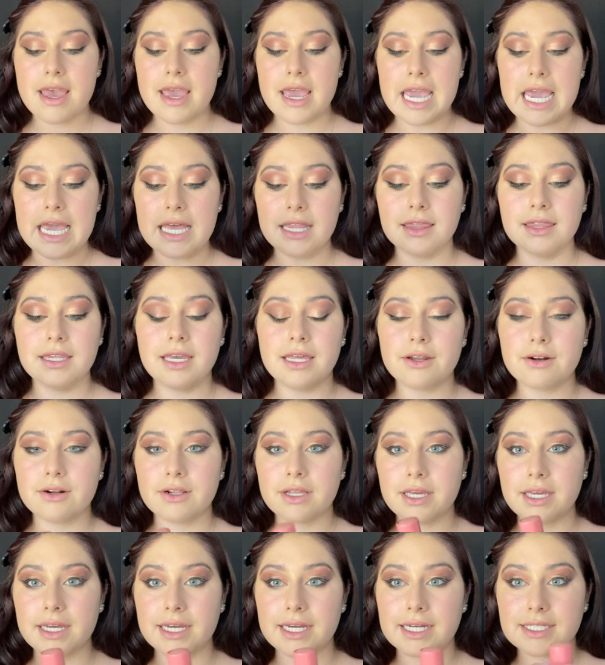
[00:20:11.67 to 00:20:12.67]
It
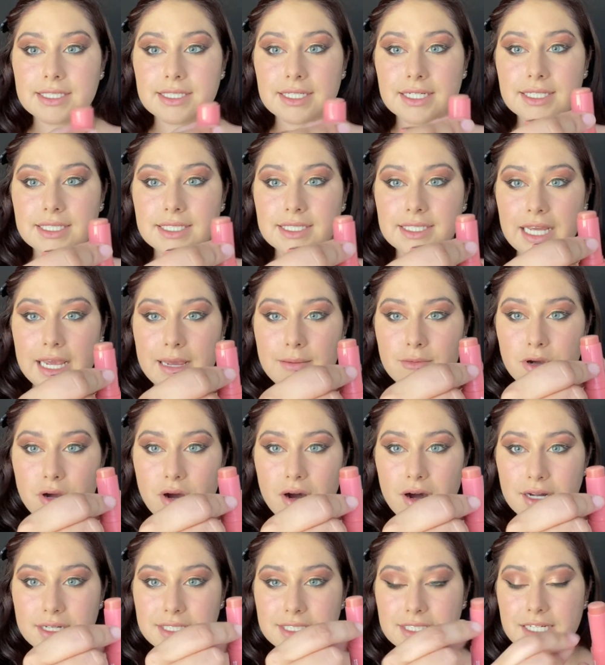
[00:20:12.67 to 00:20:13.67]
literally is the same
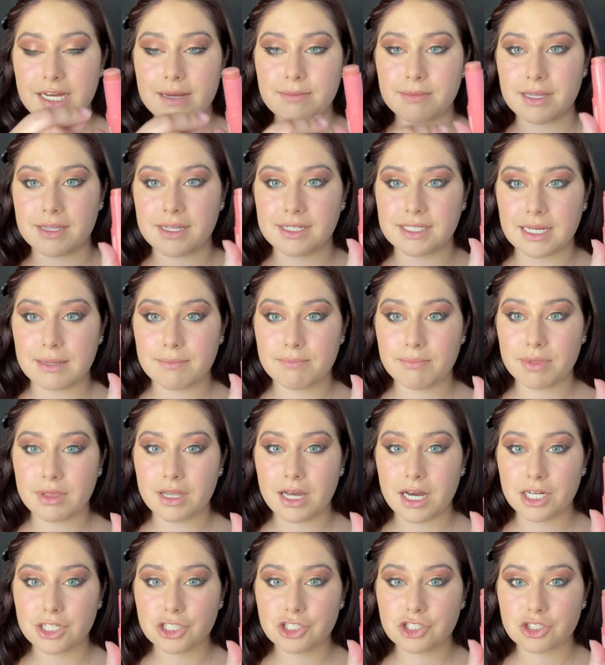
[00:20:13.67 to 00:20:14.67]
concept. It is a
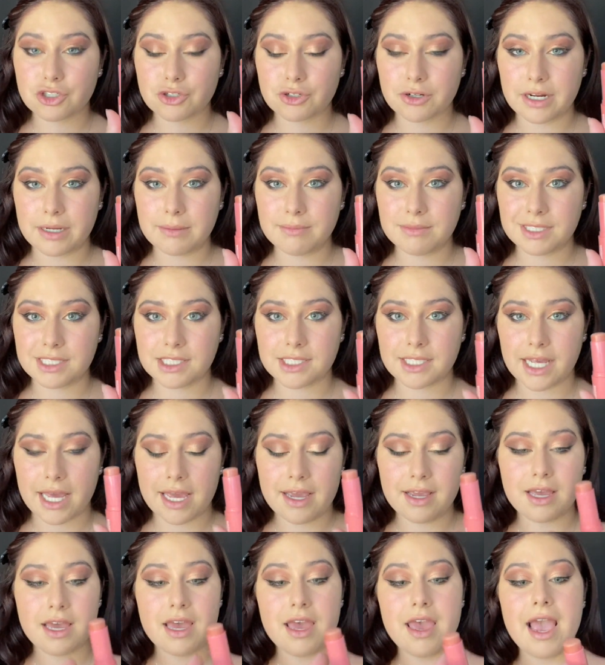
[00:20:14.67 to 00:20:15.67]
blush cream
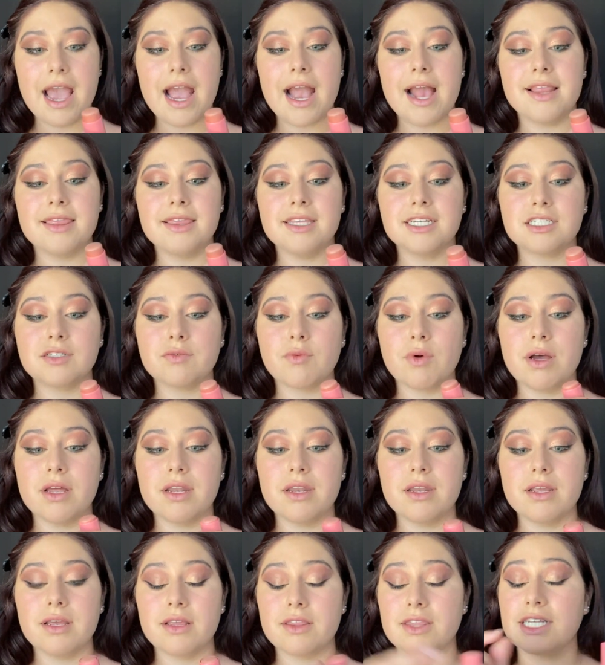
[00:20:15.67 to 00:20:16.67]
stick, and this
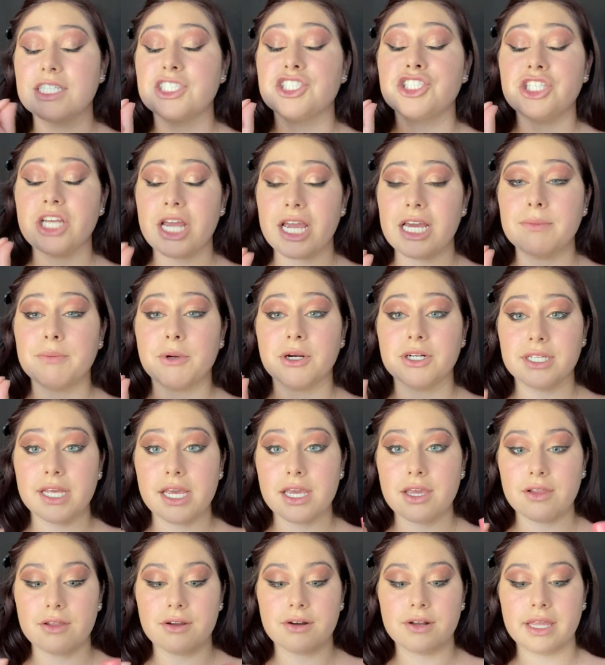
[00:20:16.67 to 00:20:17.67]
one, this shade
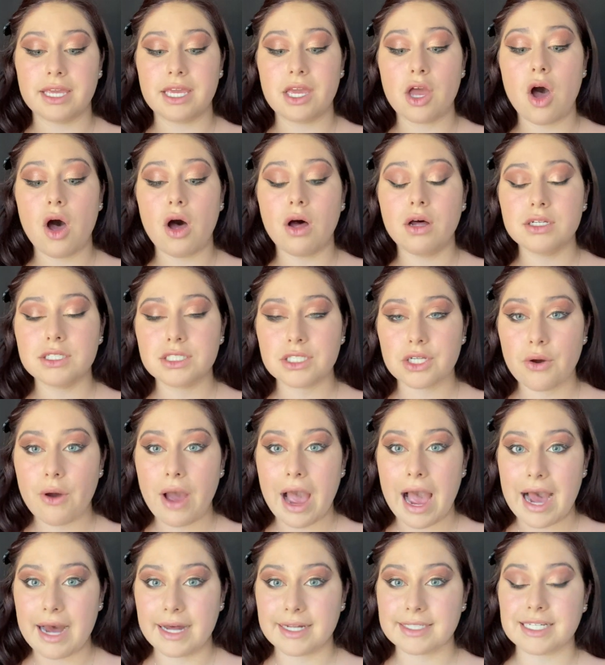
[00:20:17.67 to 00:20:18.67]
particularly, also
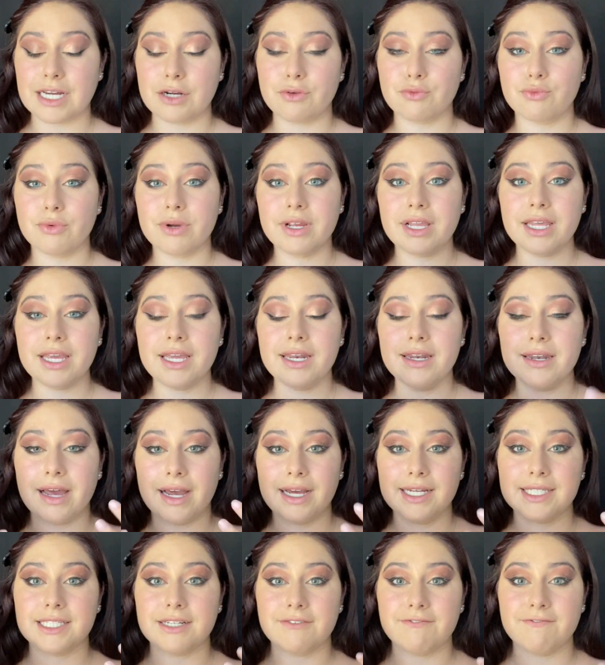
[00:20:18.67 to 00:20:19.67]
has that really
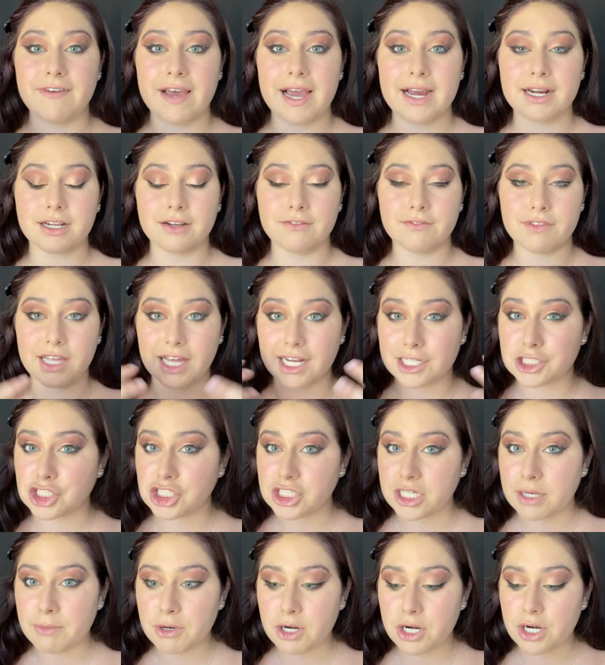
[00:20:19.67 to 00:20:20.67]
nice effect of that
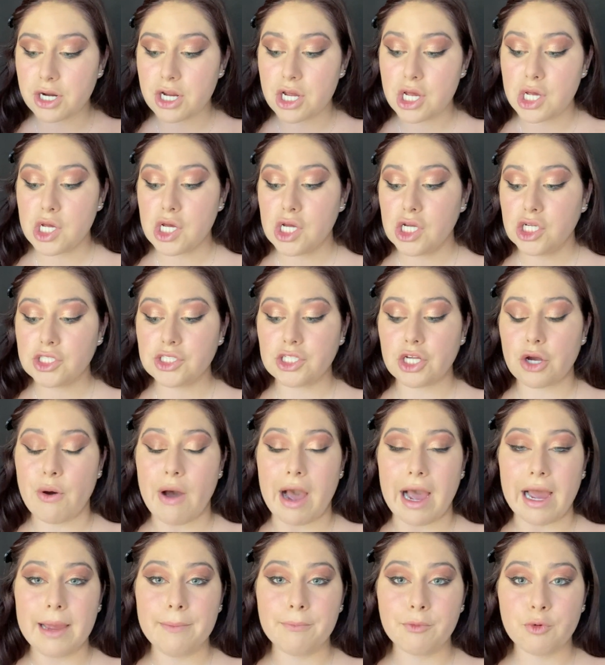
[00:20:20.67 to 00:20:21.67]
shimmer. So
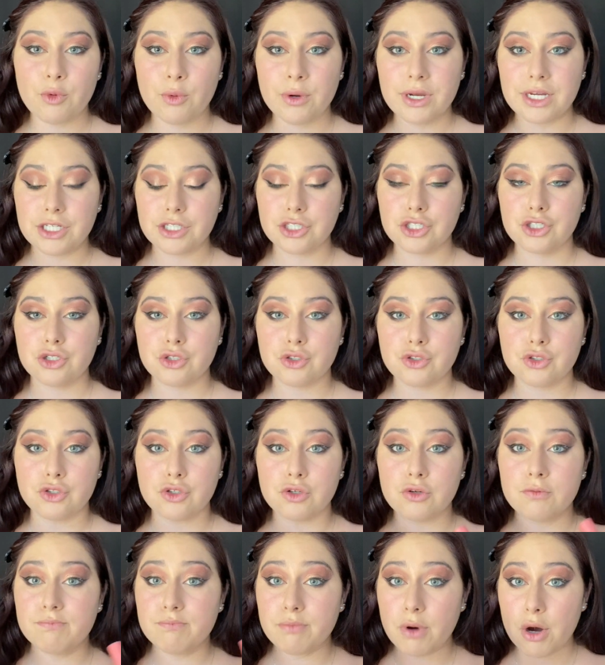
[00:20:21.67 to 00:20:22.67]
I'm going to
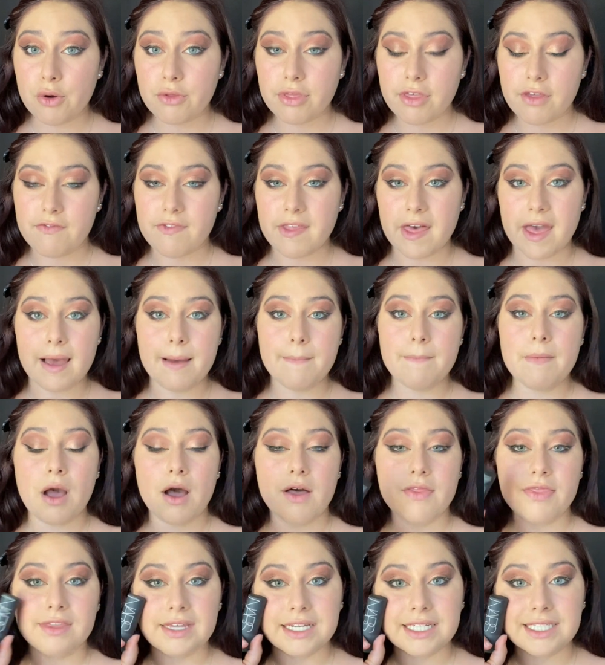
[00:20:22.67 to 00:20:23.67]
do both of them.
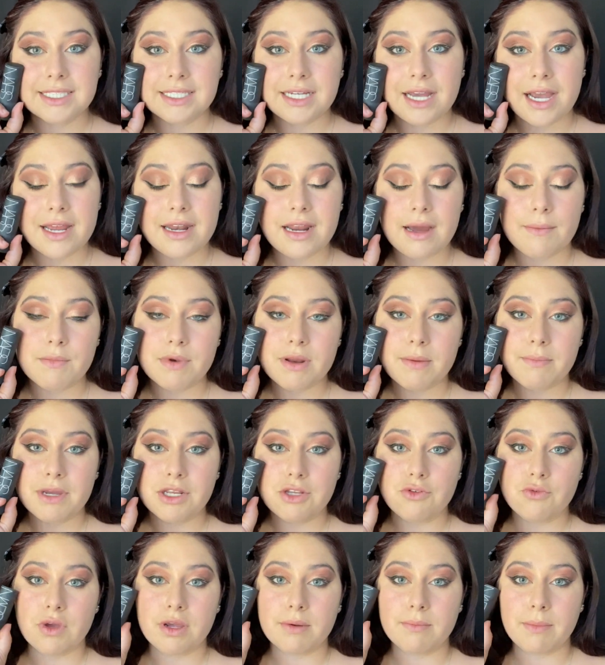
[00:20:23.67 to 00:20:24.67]
On this side, I'm gonna be
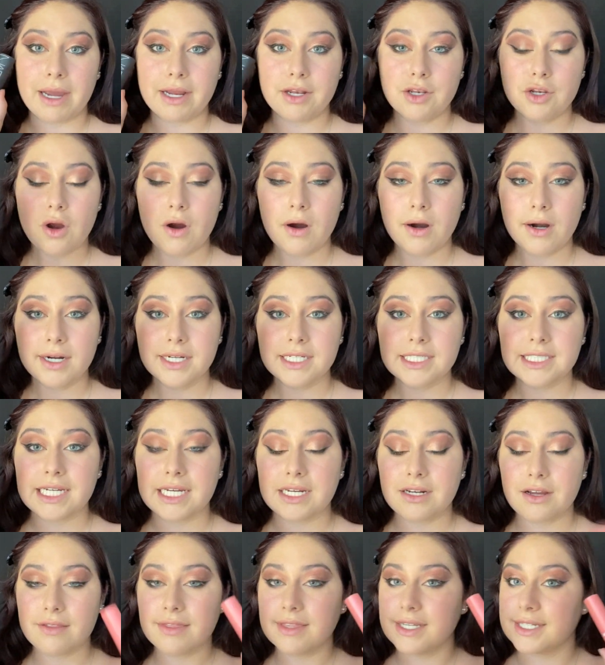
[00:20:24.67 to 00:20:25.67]
doing my NARS,
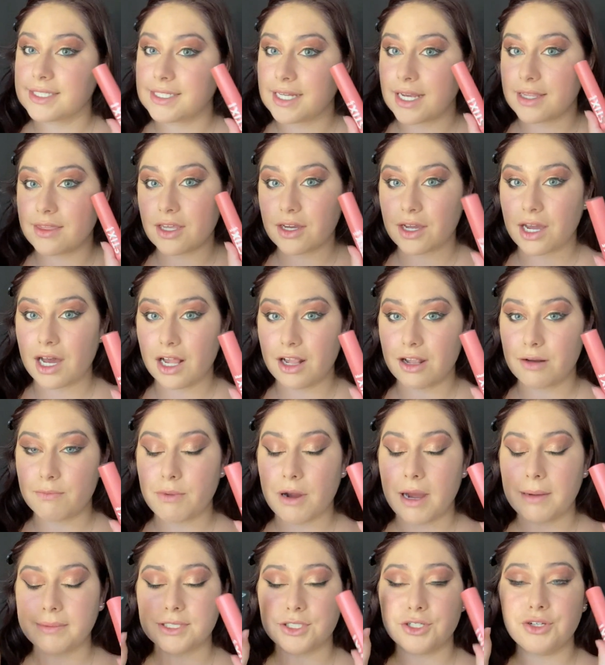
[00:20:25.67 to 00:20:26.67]
and on this side, the
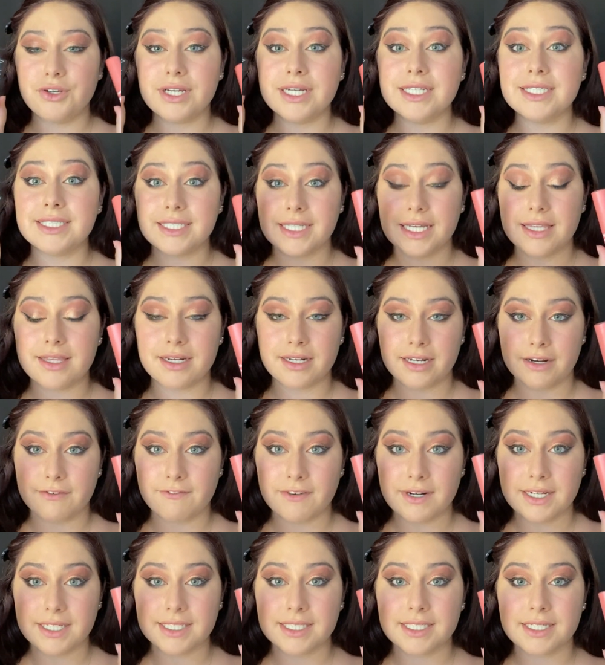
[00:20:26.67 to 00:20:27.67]
ColourPop, so you can see the
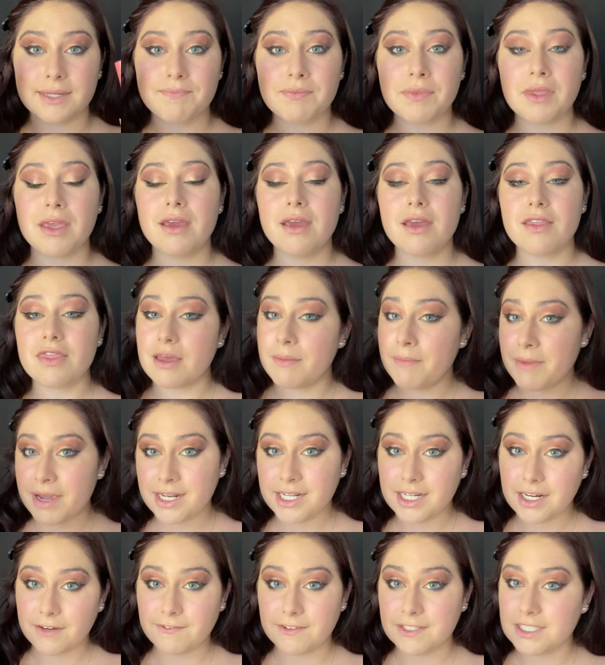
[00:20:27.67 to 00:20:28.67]
difference. The main
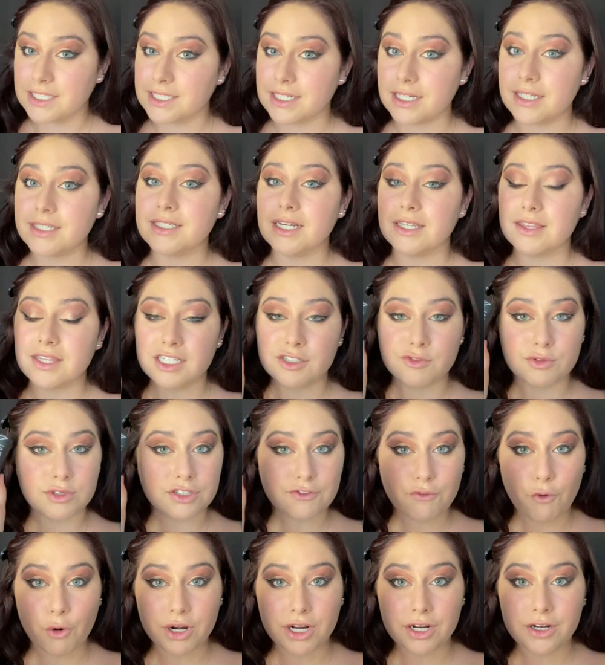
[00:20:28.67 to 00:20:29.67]
difference is that this one's
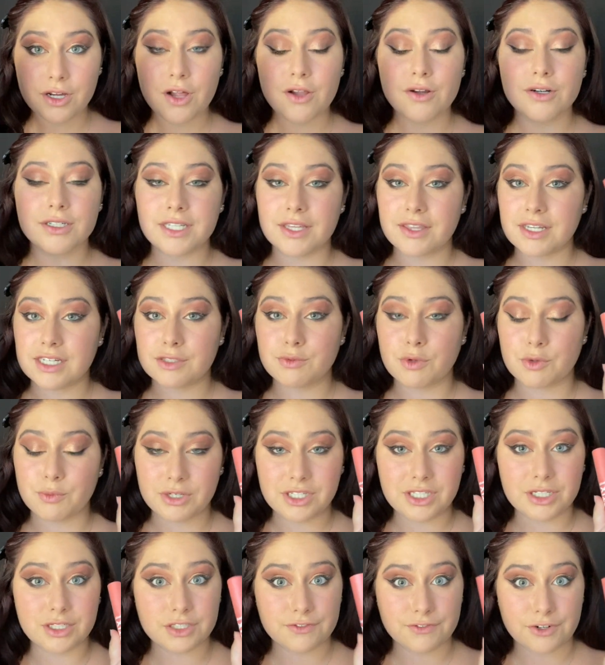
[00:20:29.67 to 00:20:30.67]
$40 and this one
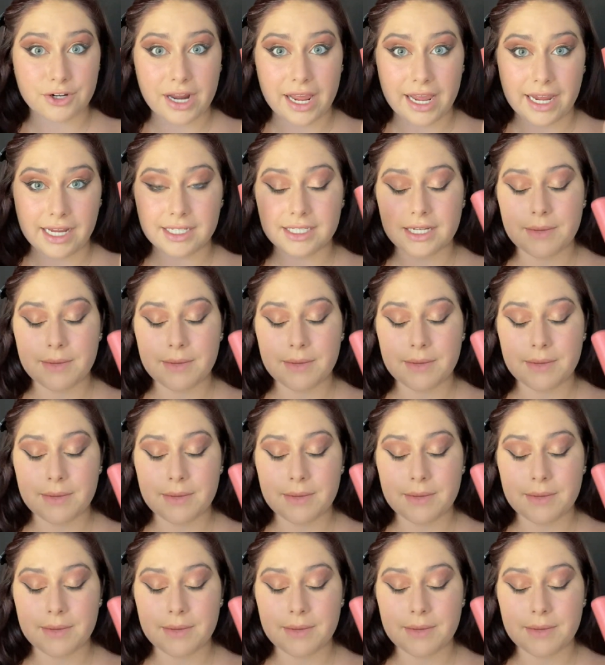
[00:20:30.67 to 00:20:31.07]
retails for $8.